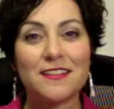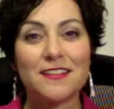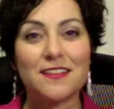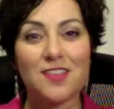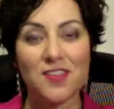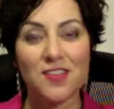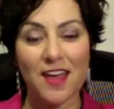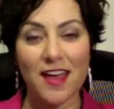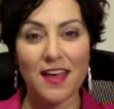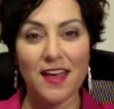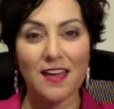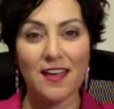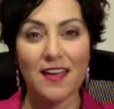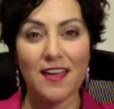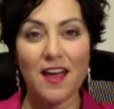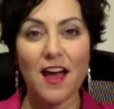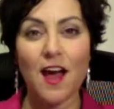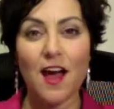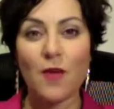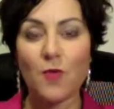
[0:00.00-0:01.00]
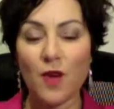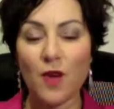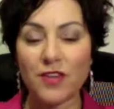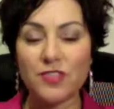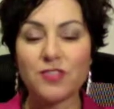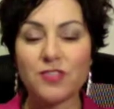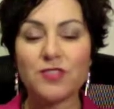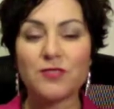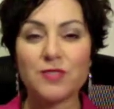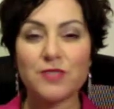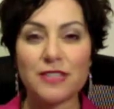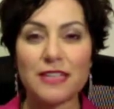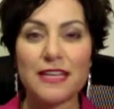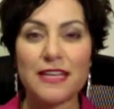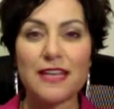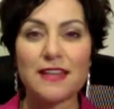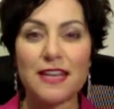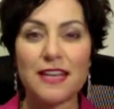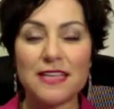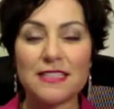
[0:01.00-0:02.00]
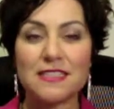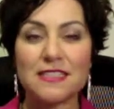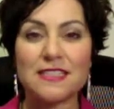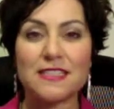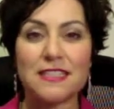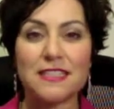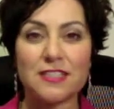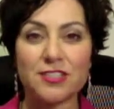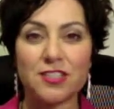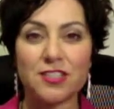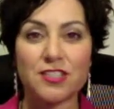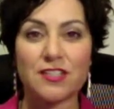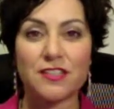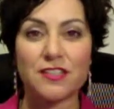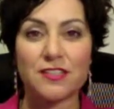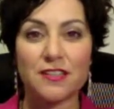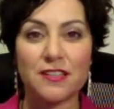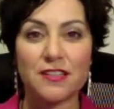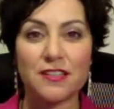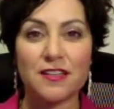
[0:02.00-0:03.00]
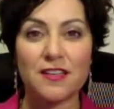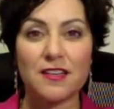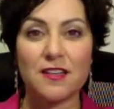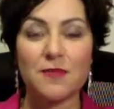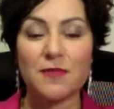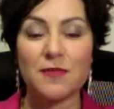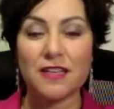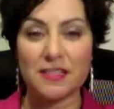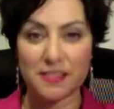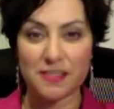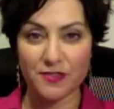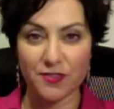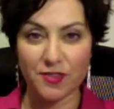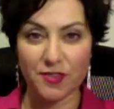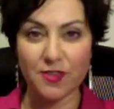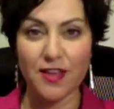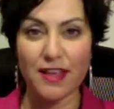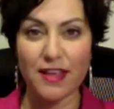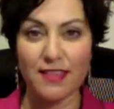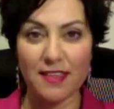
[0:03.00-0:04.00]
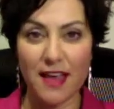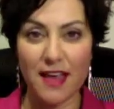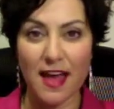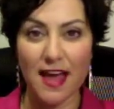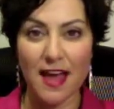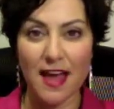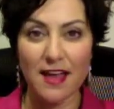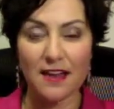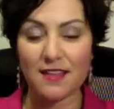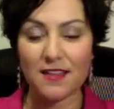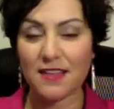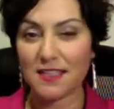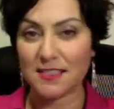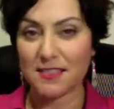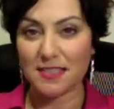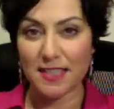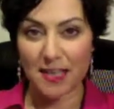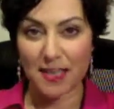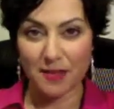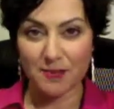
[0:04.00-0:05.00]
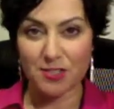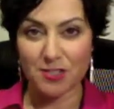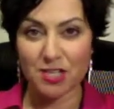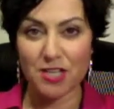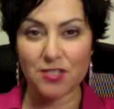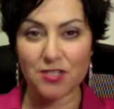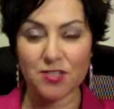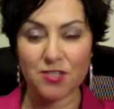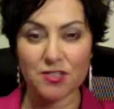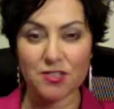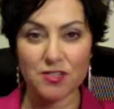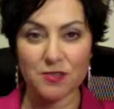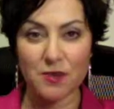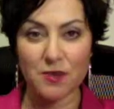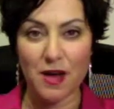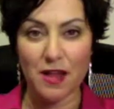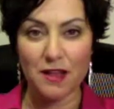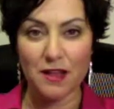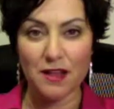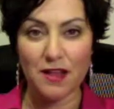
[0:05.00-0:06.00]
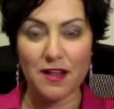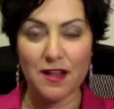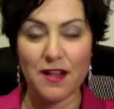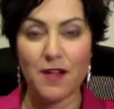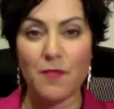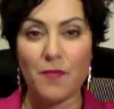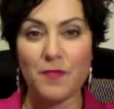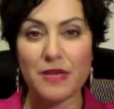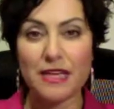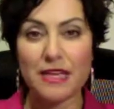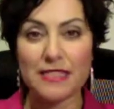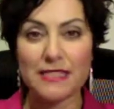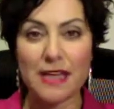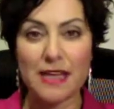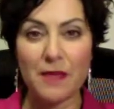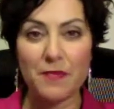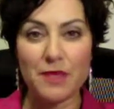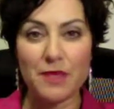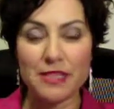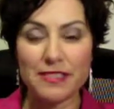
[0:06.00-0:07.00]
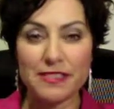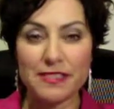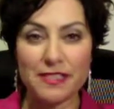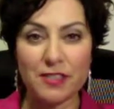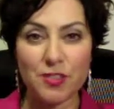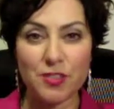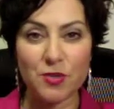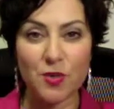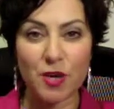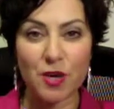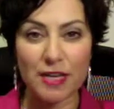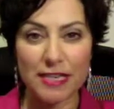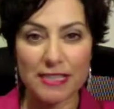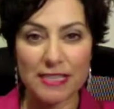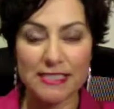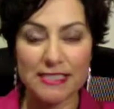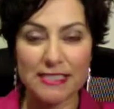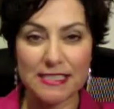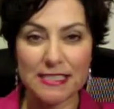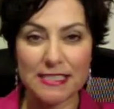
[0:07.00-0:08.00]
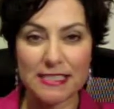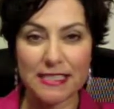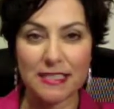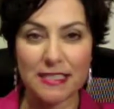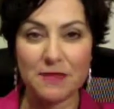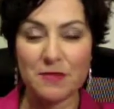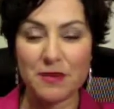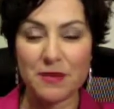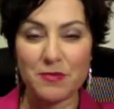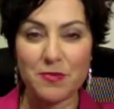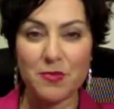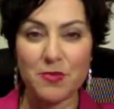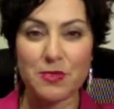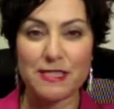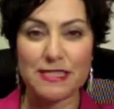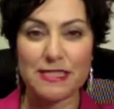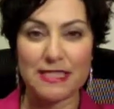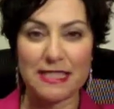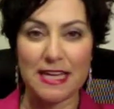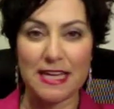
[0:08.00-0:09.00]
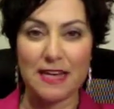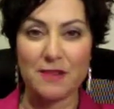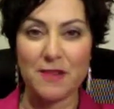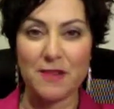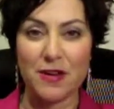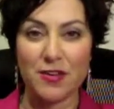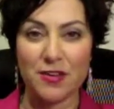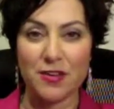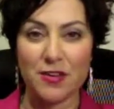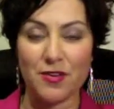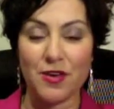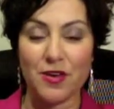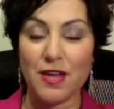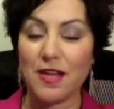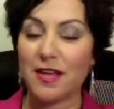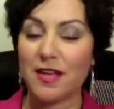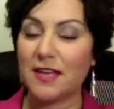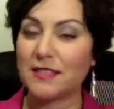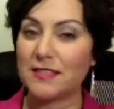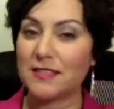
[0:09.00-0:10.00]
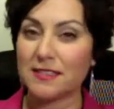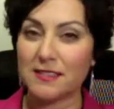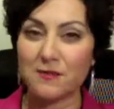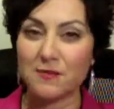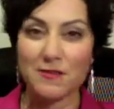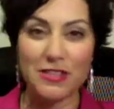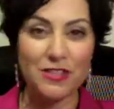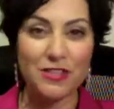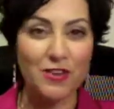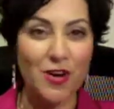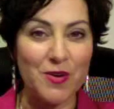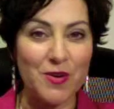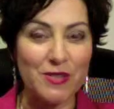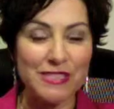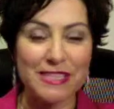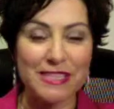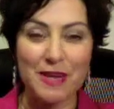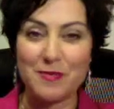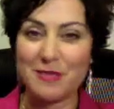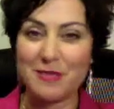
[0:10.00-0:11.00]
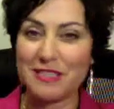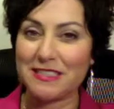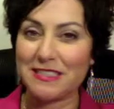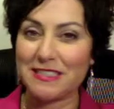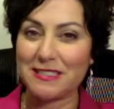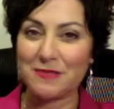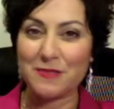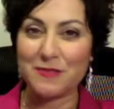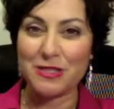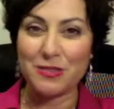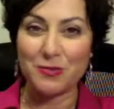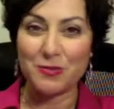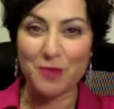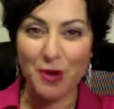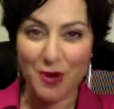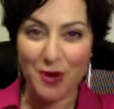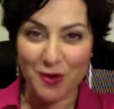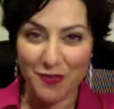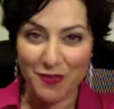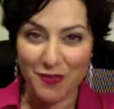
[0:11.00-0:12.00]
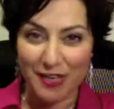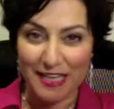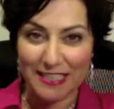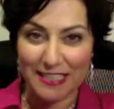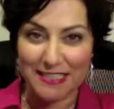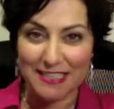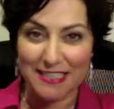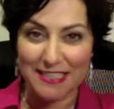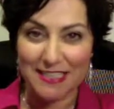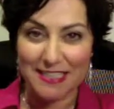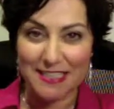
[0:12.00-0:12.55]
Okay? I want you to really get that distinction. Because if you get that, that's a game changer as well. Because that means that you are consistent and people will see that about you. It doesn't mean you're always up, and it doesn't mean you're perfect.